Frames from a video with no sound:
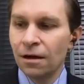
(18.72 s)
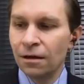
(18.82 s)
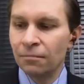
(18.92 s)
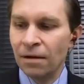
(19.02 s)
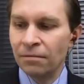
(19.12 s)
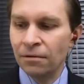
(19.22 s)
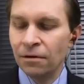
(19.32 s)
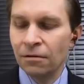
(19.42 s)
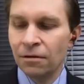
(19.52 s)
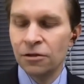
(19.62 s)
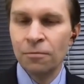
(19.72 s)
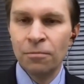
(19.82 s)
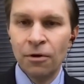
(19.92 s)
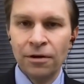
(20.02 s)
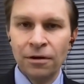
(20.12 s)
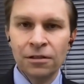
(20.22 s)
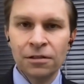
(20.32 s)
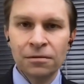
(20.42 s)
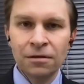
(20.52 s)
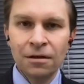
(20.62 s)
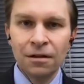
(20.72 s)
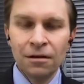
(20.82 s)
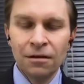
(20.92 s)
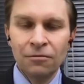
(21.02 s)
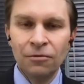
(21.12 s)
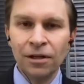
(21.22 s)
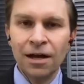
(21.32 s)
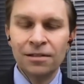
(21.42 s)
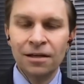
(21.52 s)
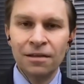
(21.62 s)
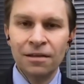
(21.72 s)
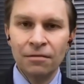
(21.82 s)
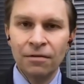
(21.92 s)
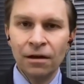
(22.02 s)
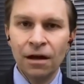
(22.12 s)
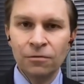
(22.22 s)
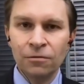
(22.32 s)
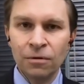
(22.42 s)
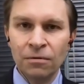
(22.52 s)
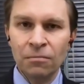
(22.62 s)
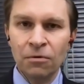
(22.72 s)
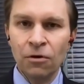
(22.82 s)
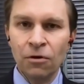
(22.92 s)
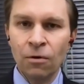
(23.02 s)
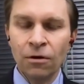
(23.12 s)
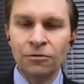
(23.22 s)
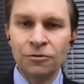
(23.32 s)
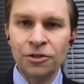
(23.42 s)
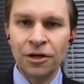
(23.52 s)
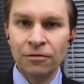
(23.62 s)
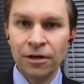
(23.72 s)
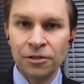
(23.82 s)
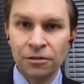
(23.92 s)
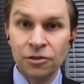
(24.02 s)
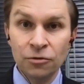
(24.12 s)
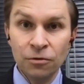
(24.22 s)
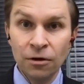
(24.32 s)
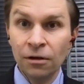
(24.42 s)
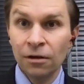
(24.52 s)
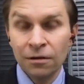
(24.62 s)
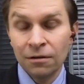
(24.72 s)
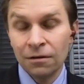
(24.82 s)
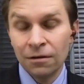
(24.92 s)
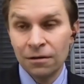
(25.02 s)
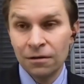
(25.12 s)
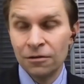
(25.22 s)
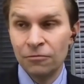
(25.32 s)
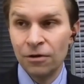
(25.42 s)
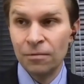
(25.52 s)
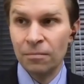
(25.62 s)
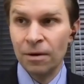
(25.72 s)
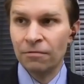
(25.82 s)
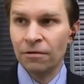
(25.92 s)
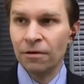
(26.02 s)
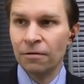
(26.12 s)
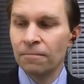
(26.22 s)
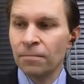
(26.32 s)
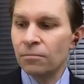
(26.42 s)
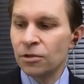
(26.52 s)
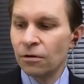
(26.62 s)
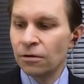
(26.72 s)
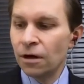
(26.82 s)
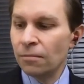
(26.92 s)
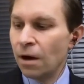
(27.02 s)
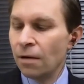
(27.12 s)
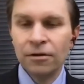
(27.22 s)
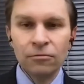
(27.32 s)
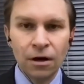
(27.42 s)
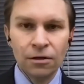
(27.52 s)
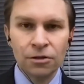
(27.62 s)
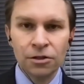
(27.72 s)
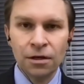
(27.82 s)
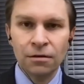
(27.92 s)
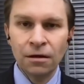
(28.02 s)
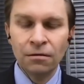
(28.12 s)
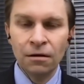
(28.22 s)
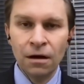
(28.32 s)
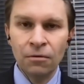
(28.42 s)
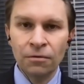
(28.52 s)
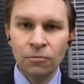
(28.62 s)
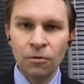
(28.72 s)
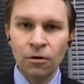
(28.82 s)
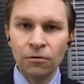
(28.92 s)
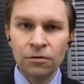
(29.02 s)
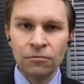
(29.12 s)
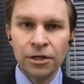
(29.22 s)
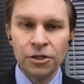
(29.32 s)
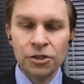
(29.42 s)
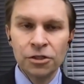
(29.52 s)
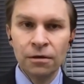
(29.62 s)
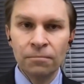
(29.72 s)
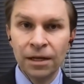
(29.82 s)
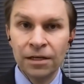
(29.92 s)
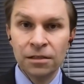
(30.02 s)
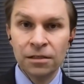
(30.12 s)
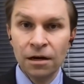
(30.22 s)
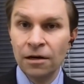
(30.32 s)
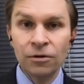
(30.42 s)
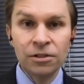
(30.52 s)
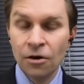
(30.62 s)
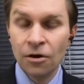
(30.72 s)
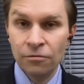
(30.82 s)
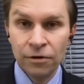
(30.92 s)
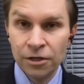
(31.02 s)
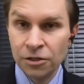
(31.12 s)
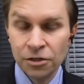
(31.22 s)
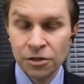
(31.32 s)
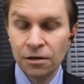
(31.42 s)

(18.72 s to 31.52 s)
Um, and you know, there's no point in us realizing at the end of our lives we were born one or two generations too early to reap the benefit. Um, so yeah, I'm, I'm in a rush. I, I, I, want the world to reach the place that I know it's going to reach.